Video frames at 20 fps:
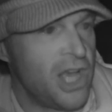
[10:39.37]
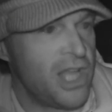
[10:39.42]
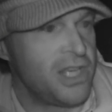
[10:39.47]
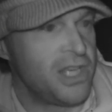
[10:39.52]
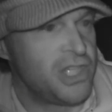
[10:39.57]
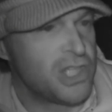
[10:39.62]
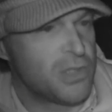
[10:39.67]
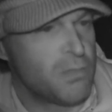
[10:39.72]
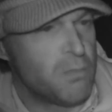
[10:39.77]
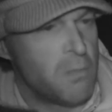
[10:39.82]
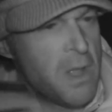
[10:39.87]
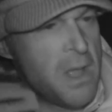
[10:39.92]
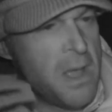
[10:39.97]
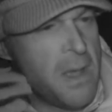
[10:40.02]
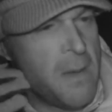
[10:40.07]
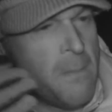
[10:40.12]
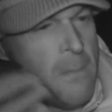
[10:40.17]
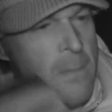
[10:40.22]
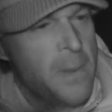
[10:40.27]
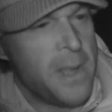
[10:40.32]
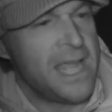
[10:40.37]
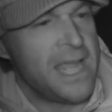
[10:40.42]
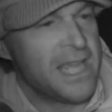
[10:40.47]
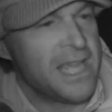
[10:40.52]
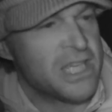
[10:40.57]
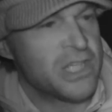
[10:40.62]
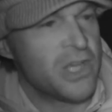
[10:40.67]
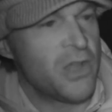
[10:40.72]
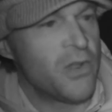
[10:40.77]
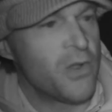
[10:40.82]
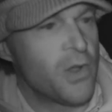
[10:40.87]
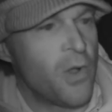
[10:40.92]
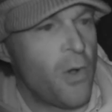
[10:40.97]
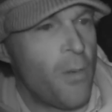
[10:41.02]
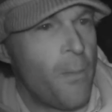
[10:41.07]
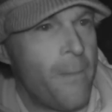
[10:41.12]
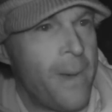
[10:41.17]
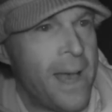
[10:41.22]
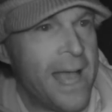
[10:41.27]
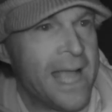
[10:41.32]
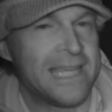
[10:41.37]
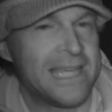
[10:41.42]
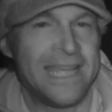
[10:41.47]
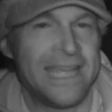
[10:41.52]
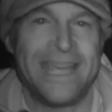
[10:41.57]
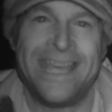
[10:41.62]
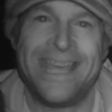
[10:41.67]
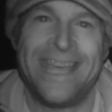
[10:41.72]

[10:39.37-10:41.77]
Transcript: and just being so compact,